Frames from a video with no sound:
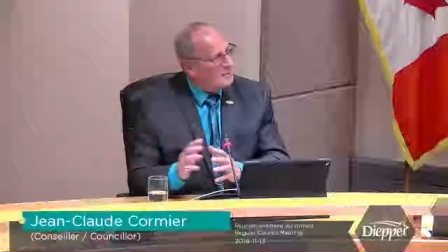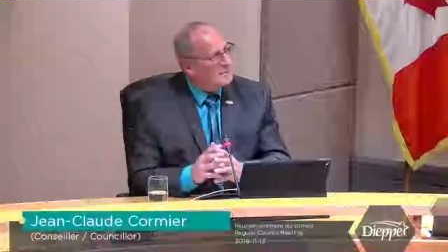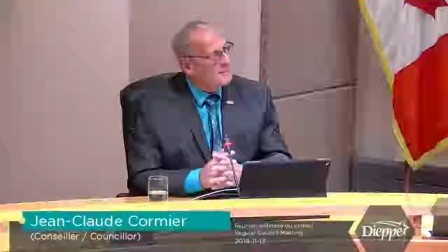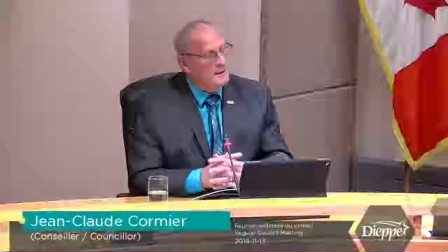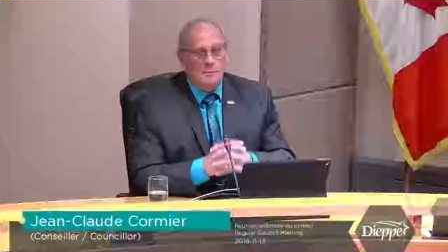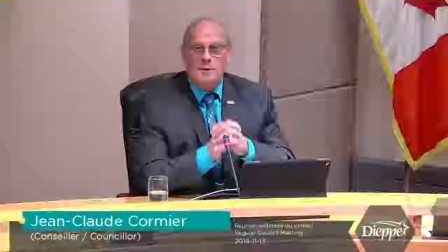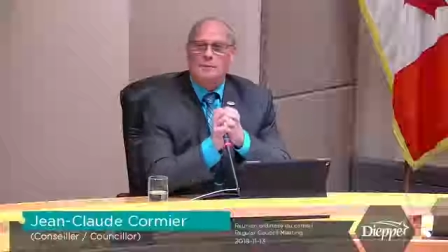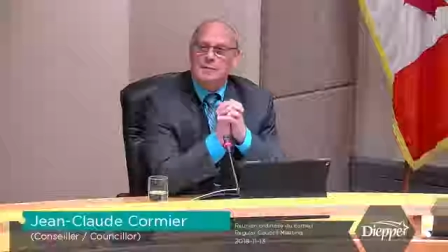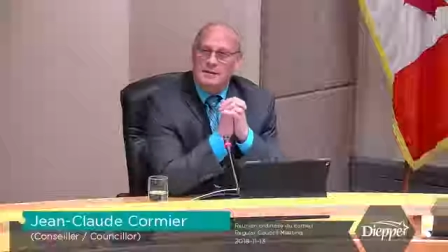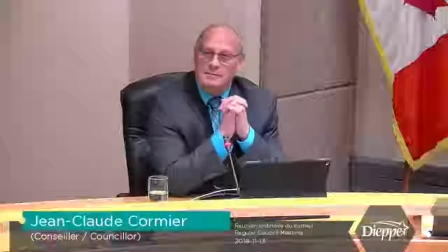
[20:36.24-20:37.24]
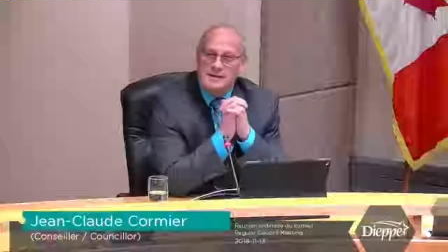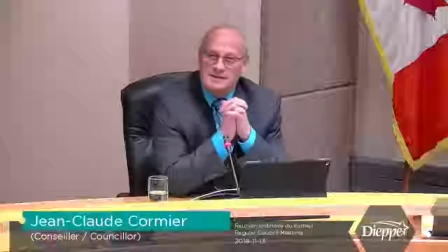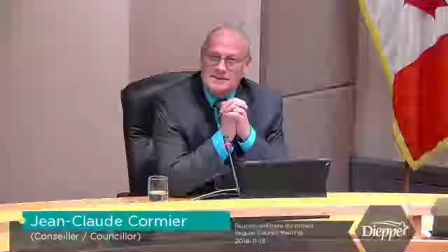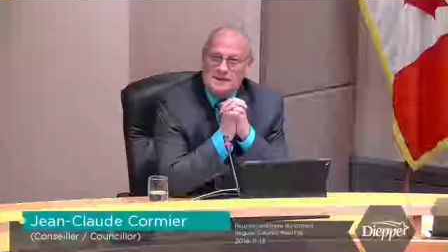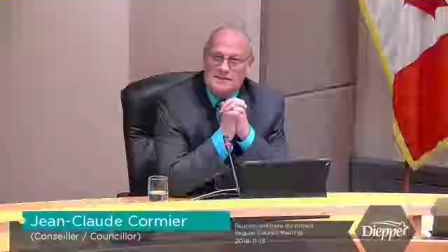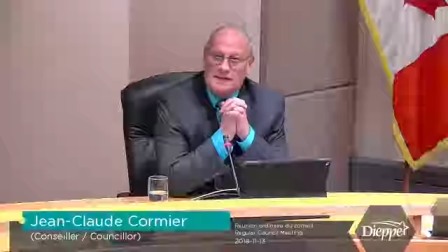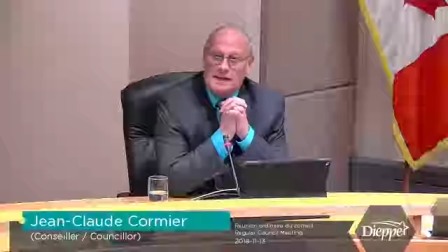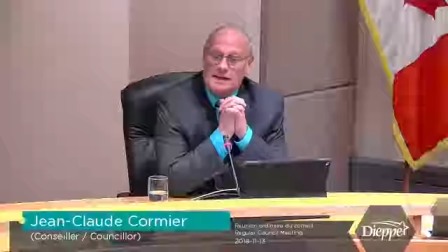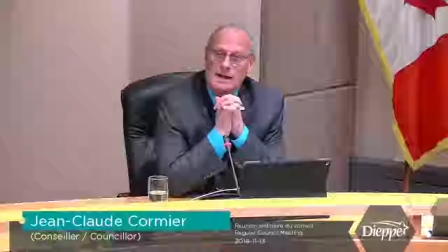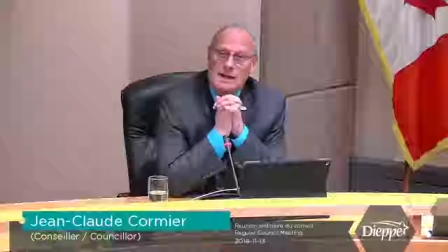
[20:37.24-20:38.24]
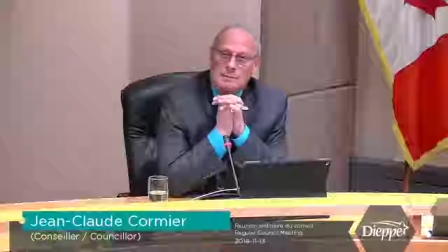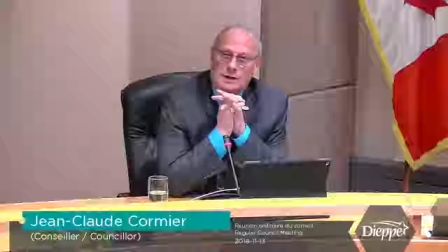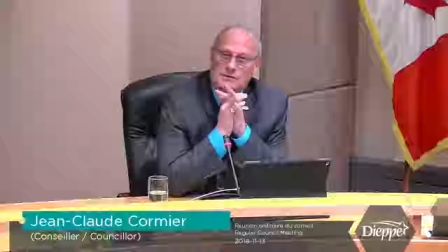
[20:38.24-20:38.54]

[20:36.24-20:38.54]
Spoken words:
I bought something, and there was a solution